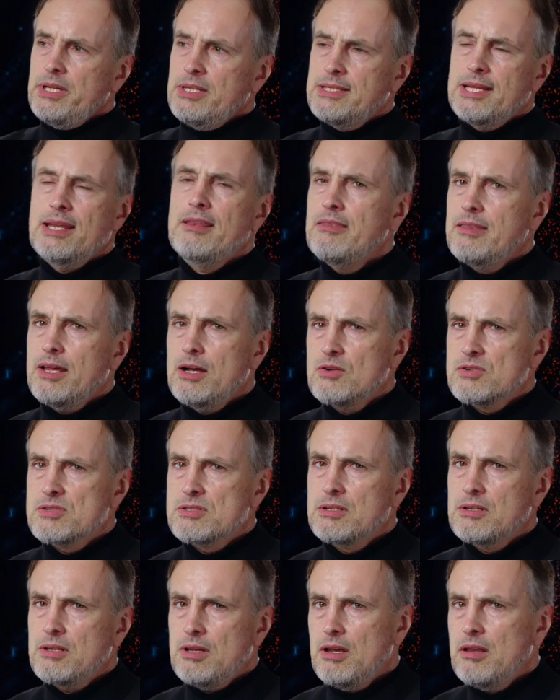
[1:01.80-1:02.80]

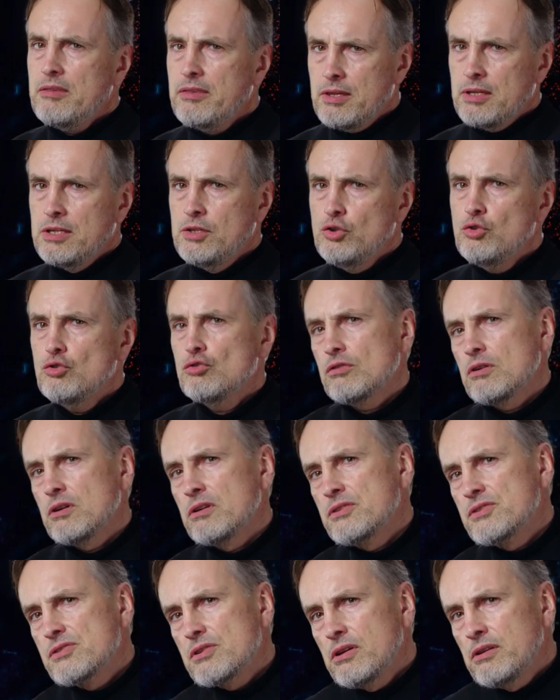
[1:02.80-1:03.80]
10,000 other
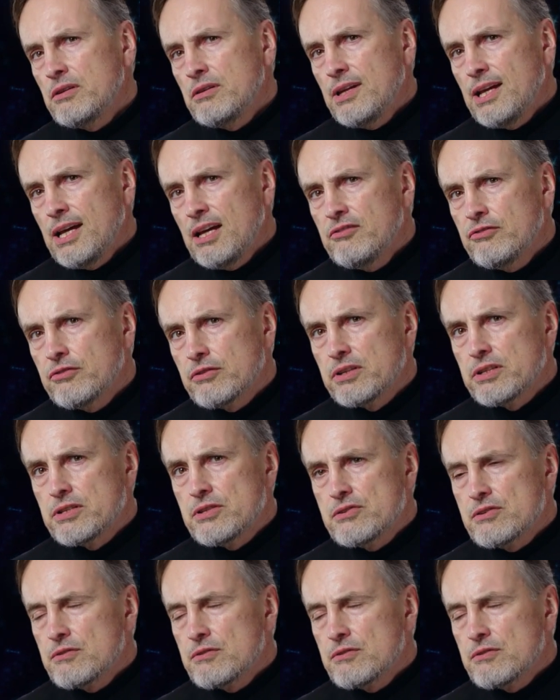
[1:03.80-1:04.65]
neurons on average.